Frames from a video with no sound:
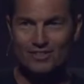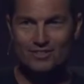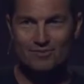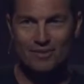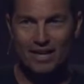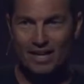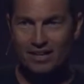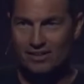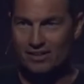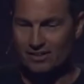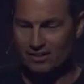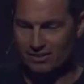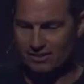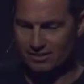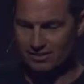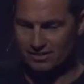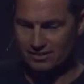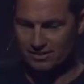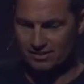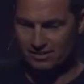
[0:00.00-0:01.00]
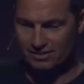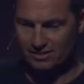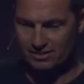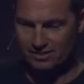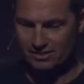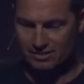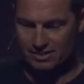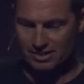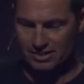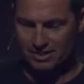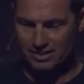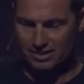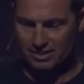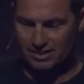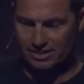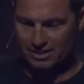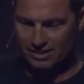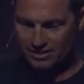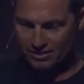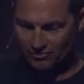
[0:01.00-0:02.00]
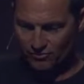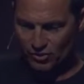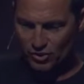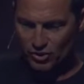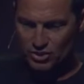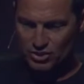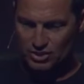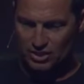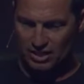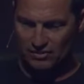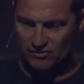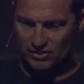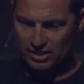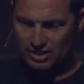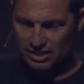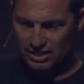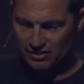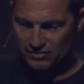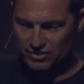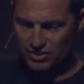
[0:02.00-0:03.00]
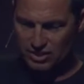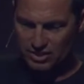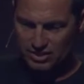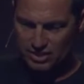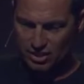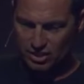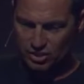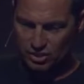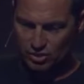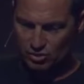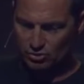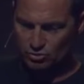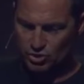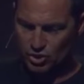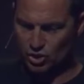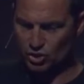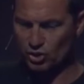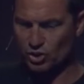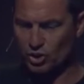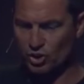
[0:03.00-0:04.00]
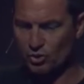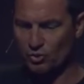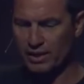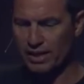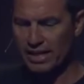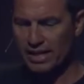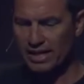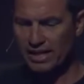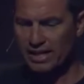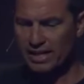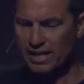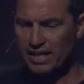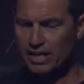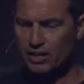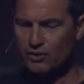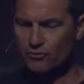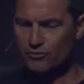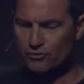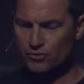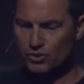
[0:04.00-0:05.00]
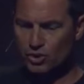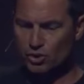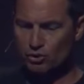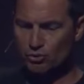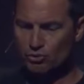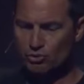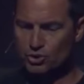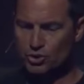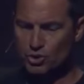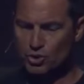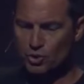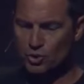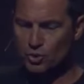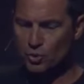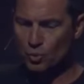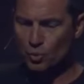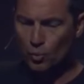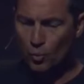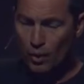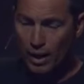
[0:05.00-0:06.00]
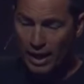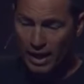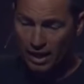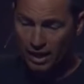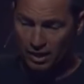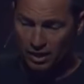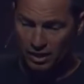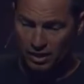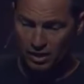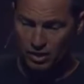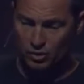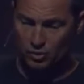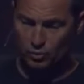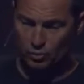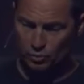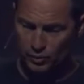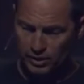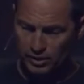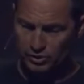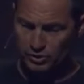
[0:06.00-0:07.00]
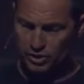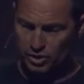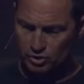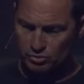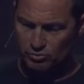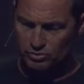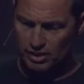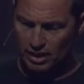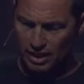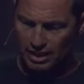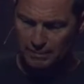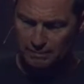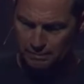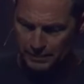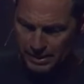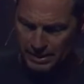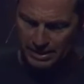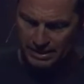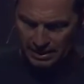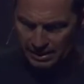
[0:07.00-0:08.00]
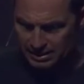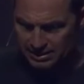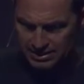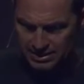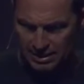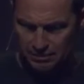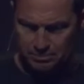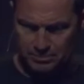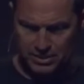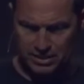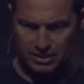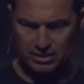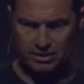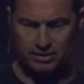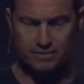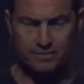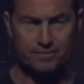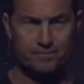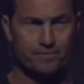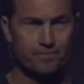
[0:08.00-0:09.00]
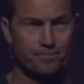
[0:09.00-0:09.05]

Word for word: What's the matter? And verse 7 gives us a huge clue. If you do well, will you not be accepted?